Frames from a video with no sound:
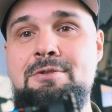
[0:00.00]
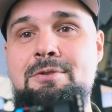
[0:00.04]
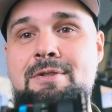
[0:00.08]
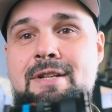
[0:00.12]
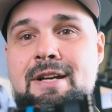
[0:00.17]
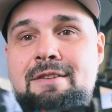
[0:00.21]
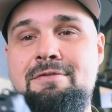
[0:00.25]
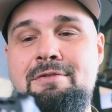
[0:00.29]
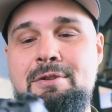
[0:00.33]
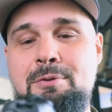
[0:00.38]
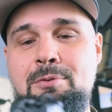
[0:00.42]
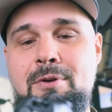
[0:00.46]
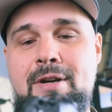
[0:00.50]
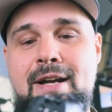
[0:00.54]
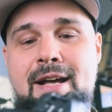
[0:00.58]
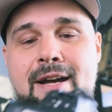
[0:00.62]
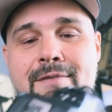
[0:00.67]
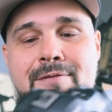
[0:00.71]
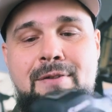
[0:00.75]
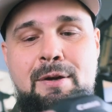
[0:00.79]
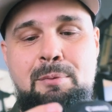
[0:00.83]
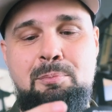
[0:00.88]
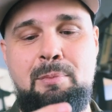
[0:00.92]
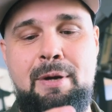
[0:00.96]
You definitely want to
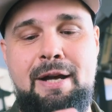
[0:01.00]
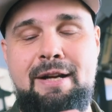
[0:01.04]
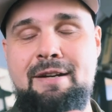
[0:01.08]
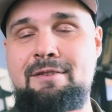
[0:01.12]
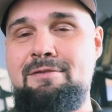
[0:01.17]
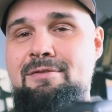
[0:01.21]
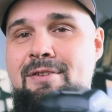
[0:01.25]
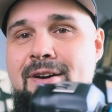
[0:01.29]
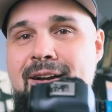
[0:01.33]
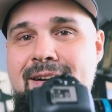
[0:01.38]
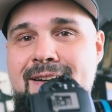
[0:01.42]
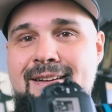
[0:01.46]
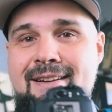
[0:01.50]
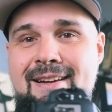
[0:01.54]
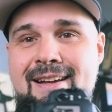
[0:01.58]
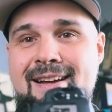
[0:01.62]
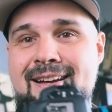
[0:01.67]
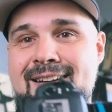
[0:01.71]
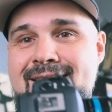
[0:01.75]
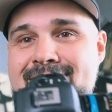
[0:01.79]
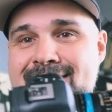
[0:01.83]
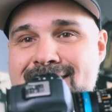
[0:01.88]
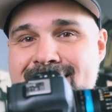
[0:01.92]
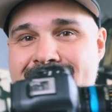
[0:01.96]
have that magnifying
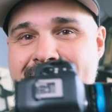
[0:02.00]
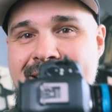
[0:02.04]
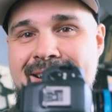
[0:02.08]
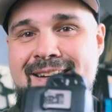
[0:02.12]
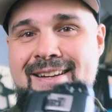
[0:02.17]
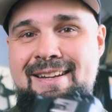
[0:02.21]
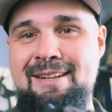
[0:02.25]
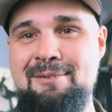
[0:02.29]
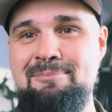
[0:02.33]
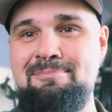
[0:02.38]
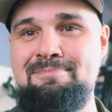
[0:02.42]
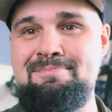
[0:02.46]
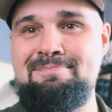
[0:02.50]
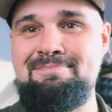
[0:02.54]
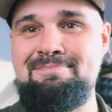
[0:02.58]
glass handy.